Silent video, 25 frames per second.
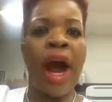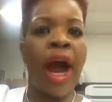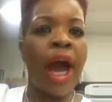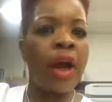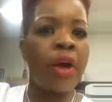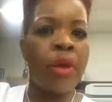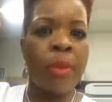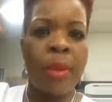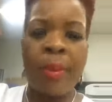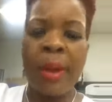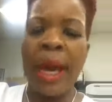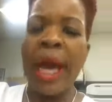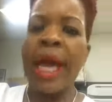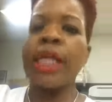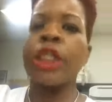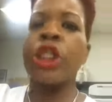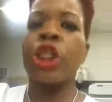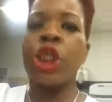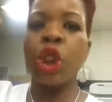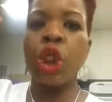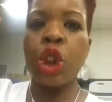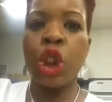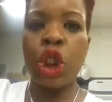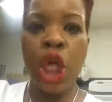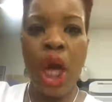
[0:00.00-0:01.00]
I can remember as
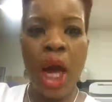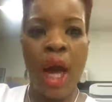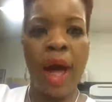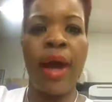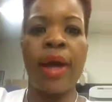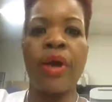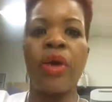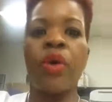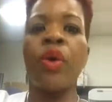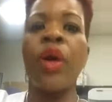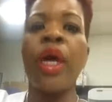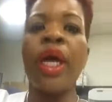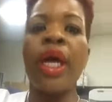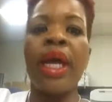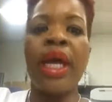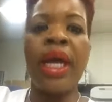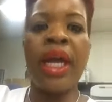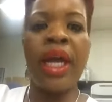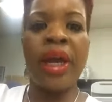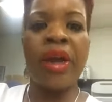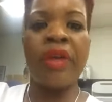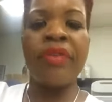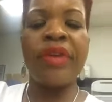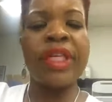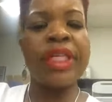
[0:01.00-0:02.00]
a child
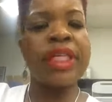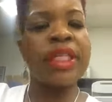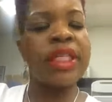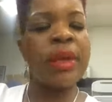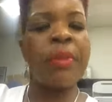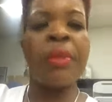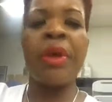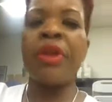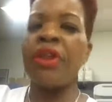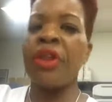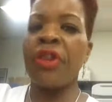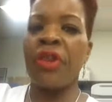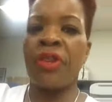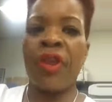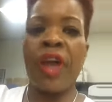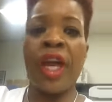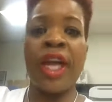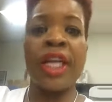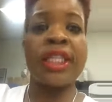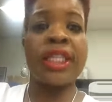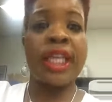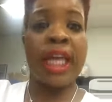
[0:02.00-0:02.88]
hearing some of the things